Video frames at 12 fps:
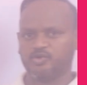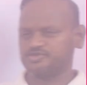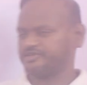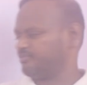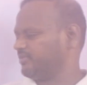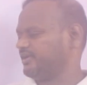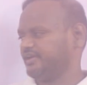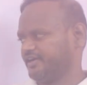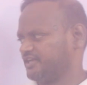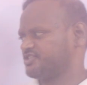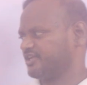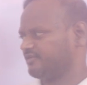question, no?
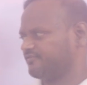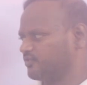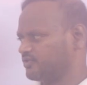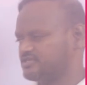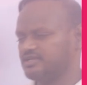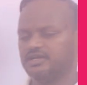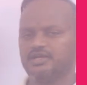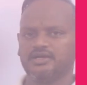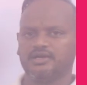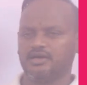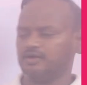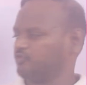Interesting, of course.
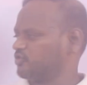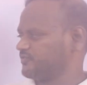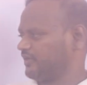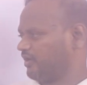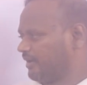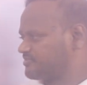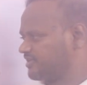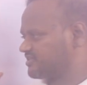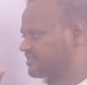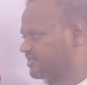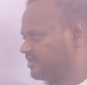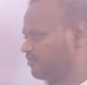Of course, we'll have
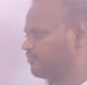options